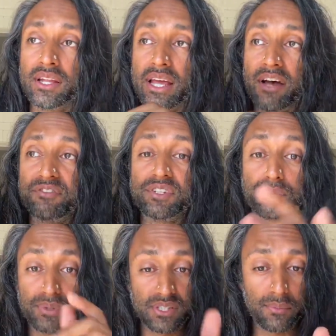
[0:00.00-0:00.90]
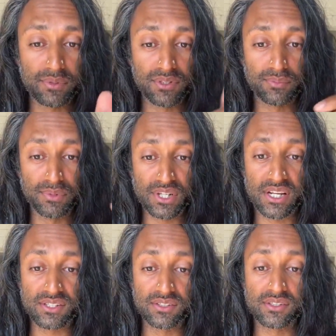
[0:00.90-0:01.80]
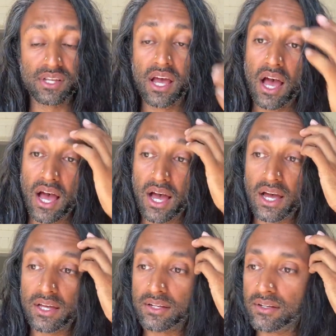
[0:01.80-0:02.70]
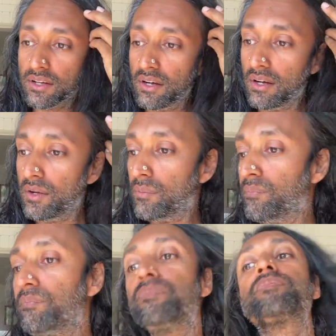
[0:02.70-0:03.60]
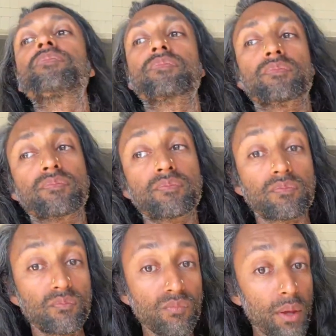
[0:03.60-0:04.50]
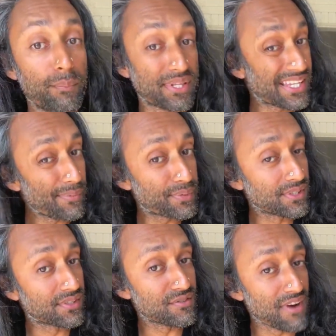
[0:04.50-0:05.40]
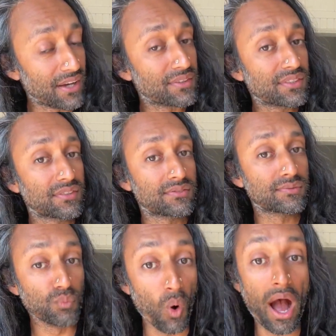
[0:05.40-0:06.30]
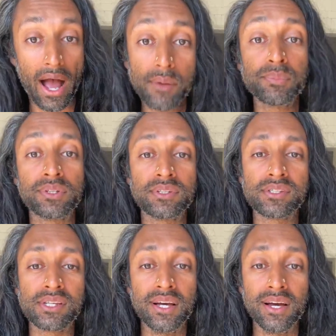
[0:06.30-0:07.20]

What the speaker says: They have these perceptions, projections, and perceptions around what happens.